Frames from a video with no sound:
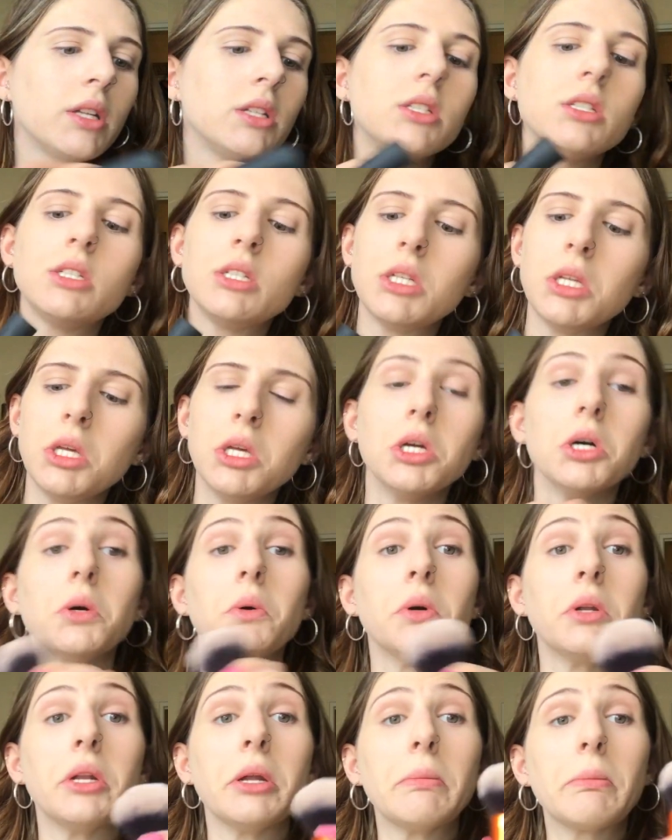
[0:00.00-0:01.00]
idea
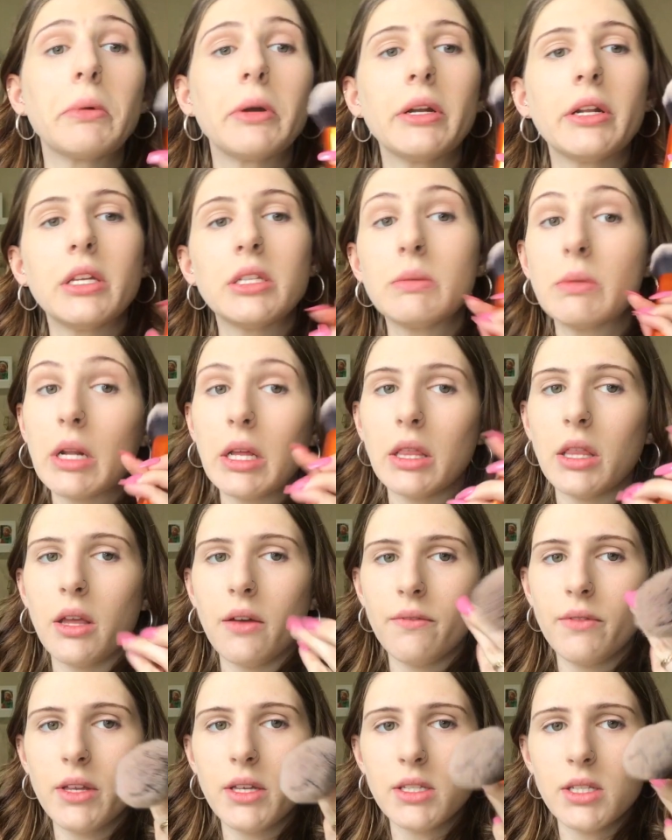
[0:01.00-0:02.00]
what number it is, but I
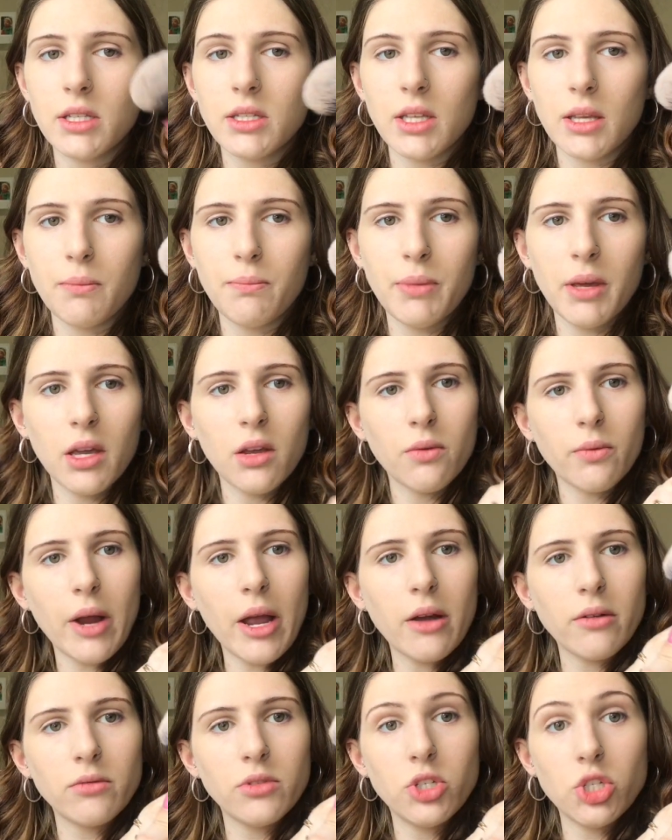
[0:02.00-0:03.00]
love this. It's like big
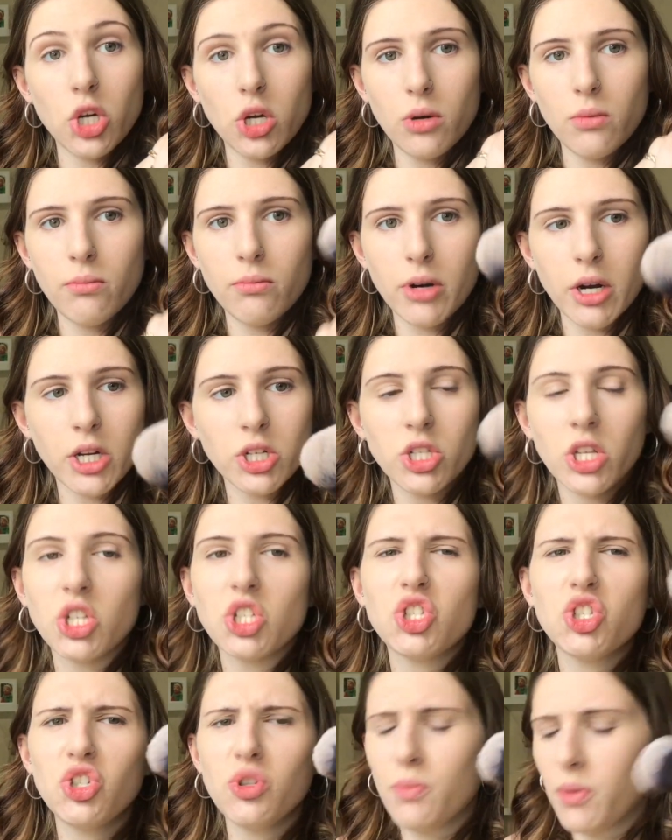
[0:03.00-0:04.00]
round dome brush,
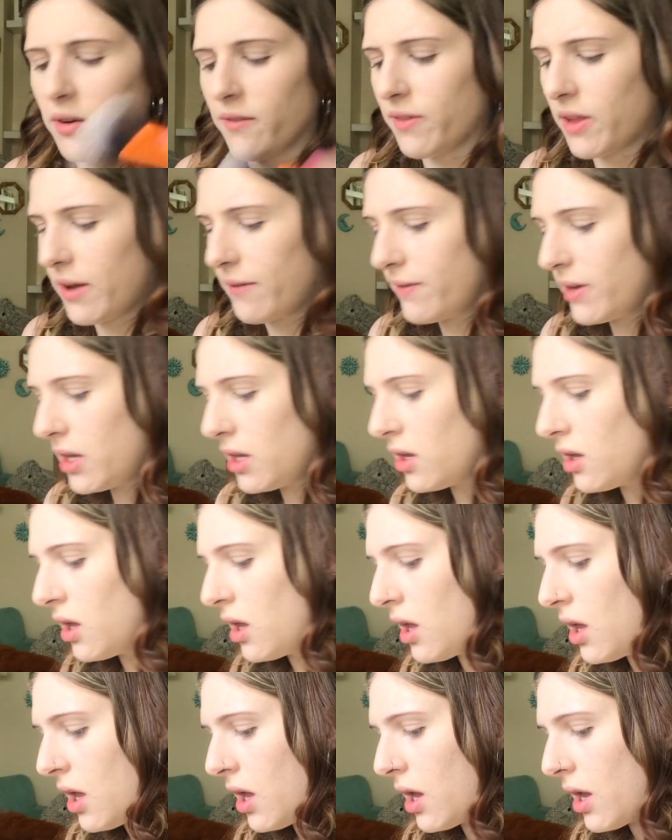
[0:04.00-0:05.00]
like super fluffy.
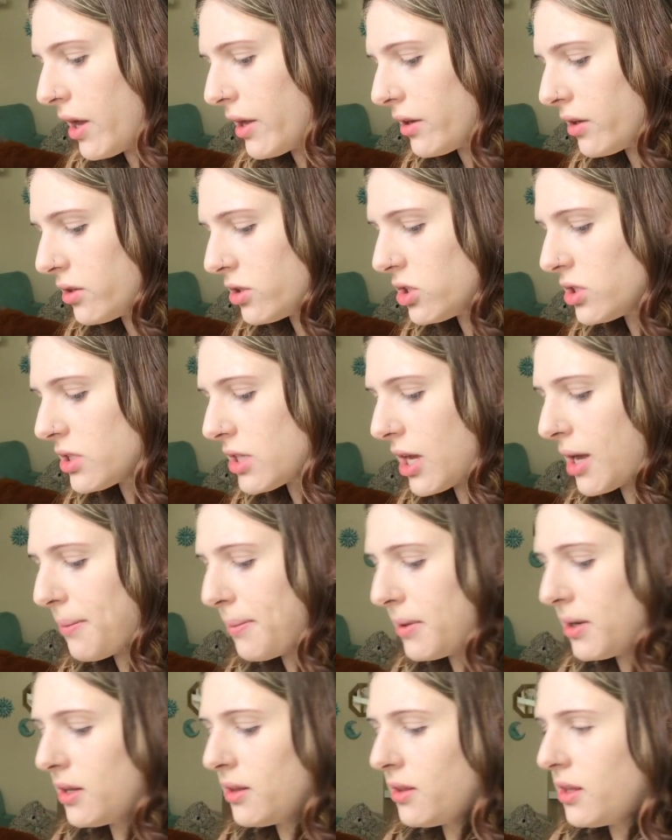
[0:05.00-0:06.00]
And I'll just tap
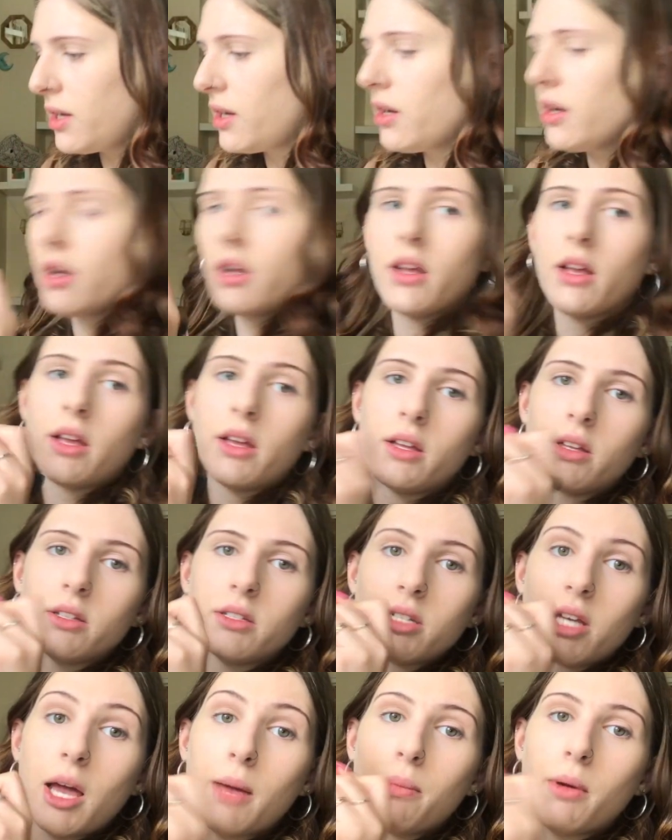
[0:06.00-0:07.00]
it in there
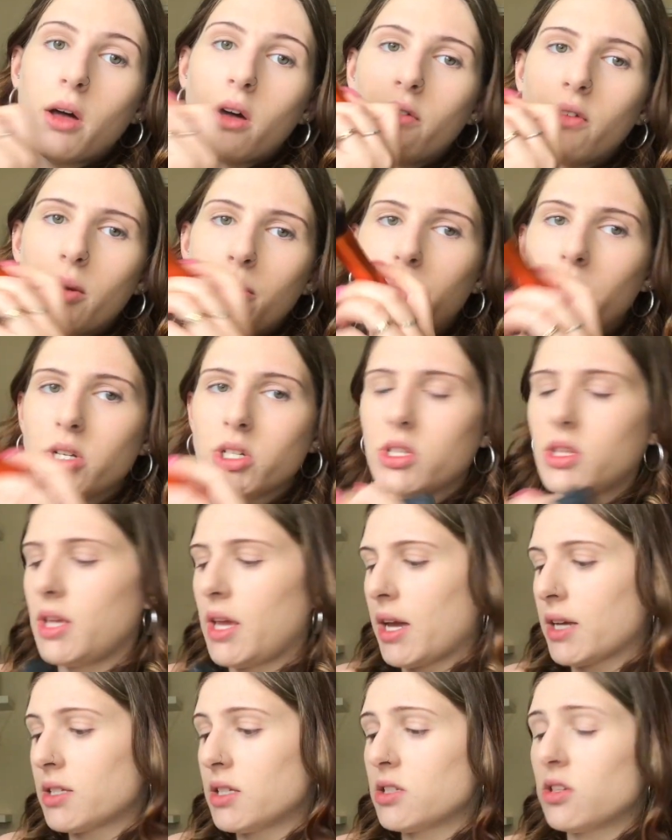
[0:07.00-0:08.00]
and tap off a bunch of
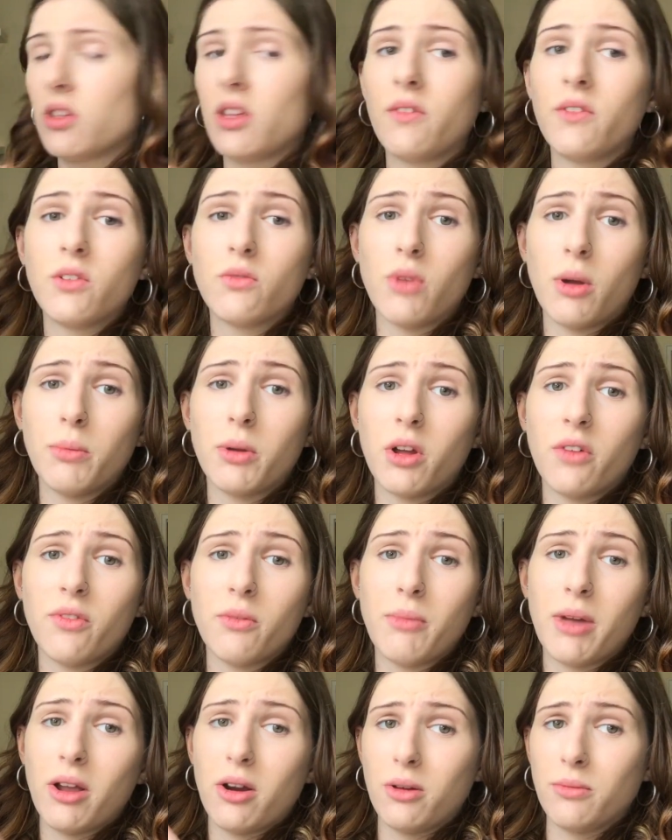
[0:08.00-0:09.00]
the excess. I'll even rub it
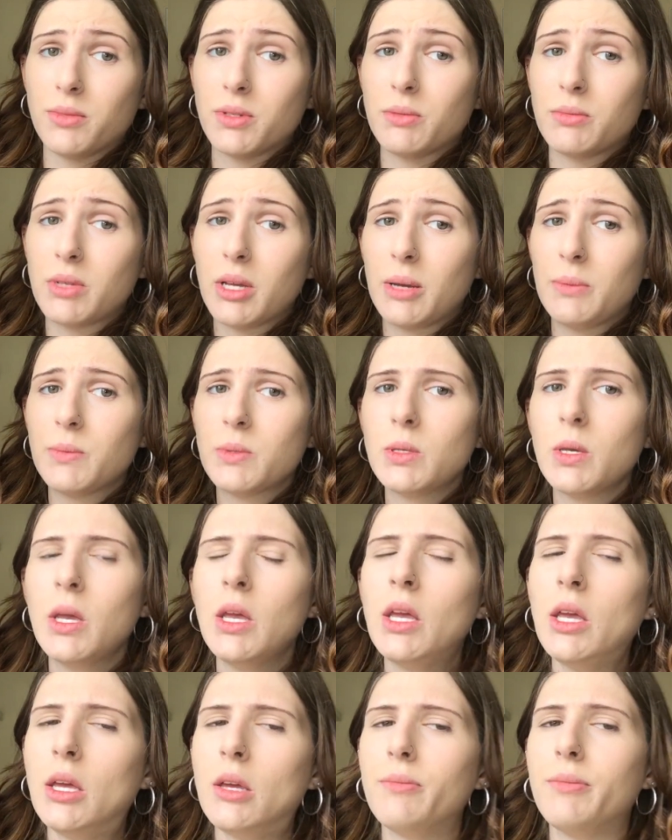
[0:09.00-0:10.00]
off on my arm sometimes
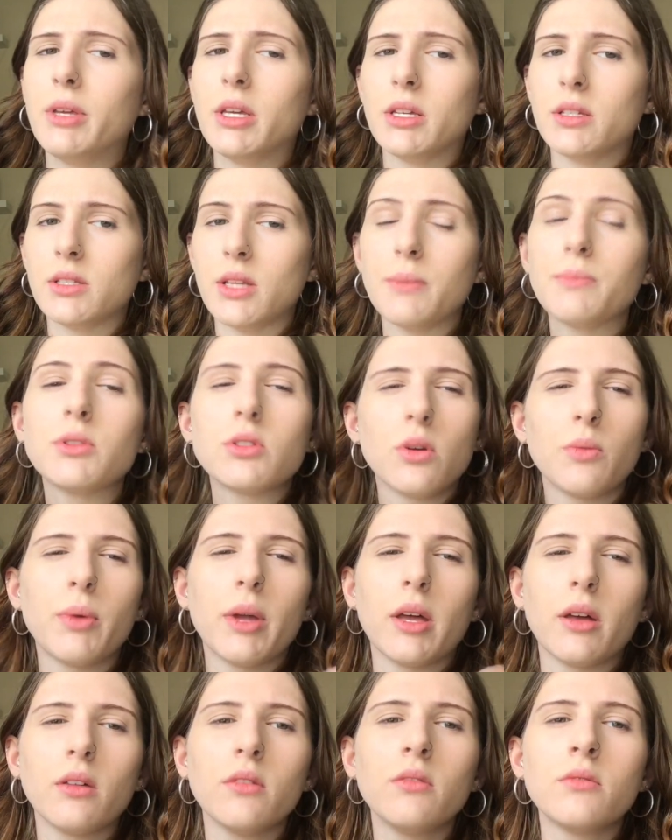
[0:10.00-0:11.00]
because I'm so
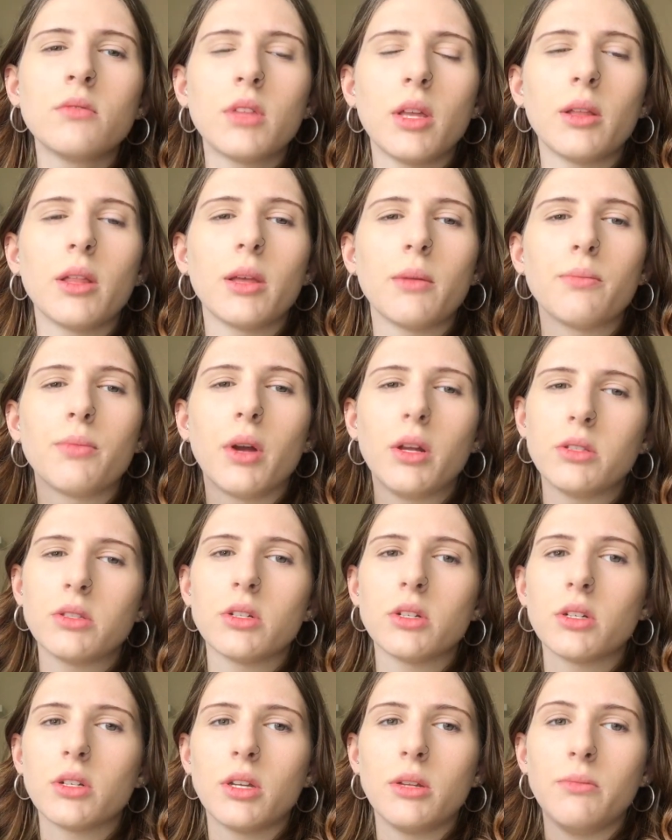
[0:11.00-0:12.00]
pale that like
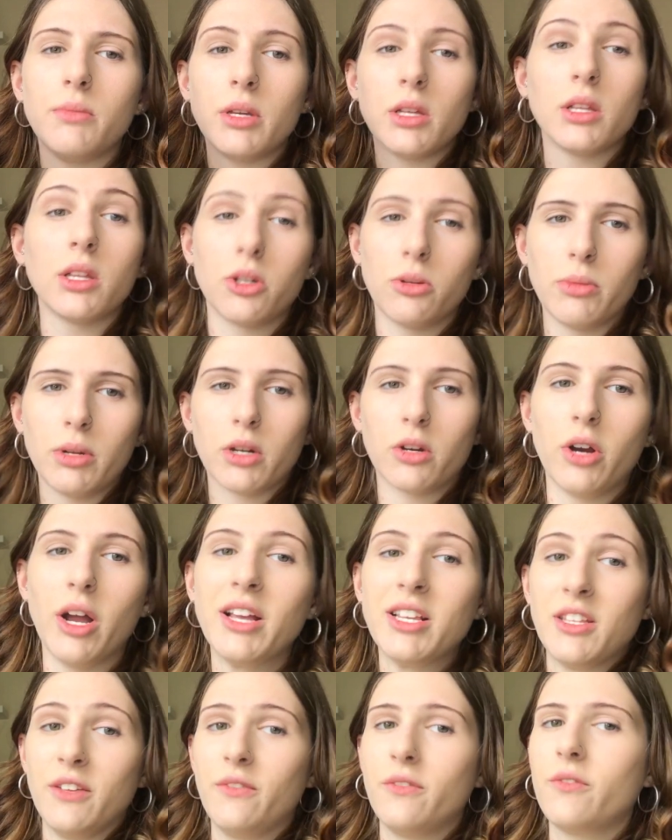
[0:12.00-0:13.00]
bronzer can be a little bit
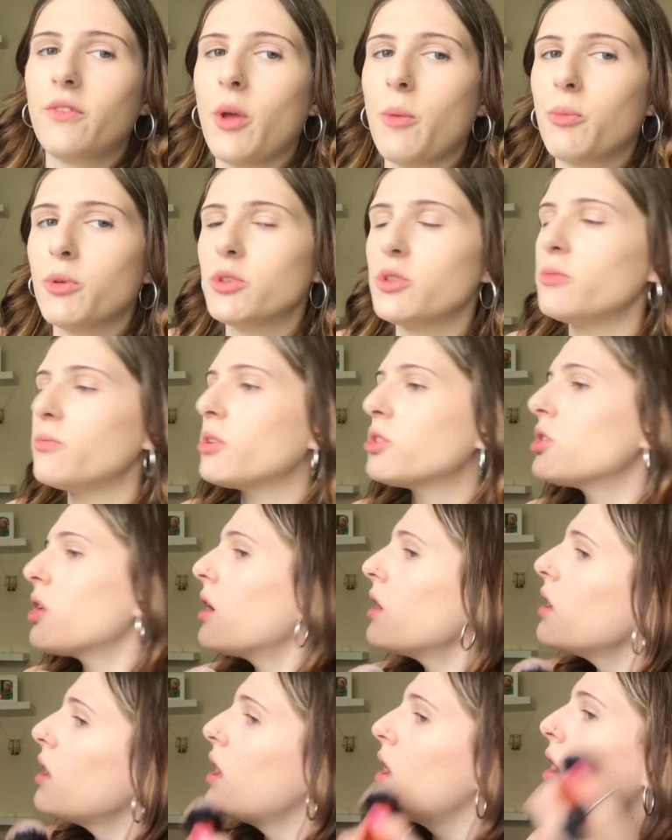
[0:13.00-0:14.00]
aggressive if I put too much
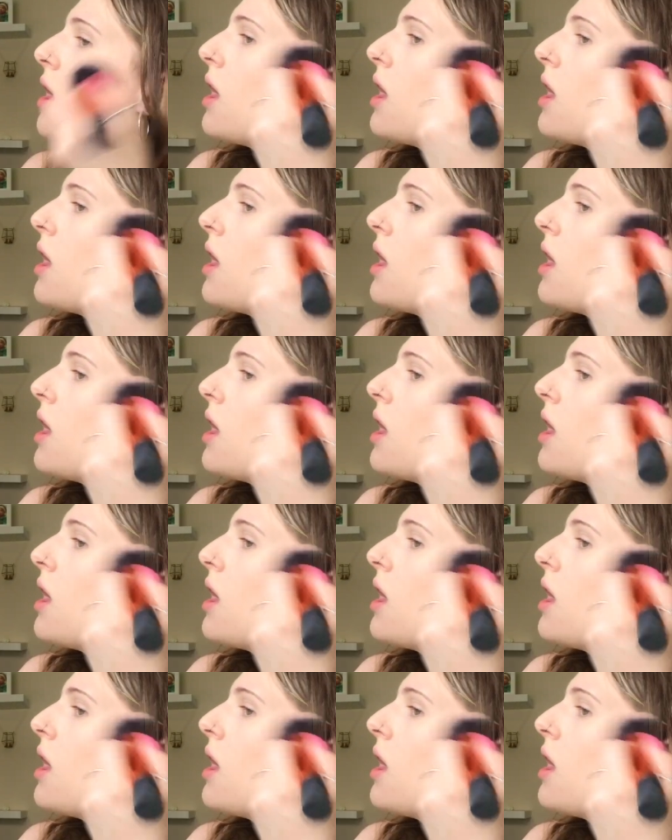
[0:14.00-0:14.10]
on.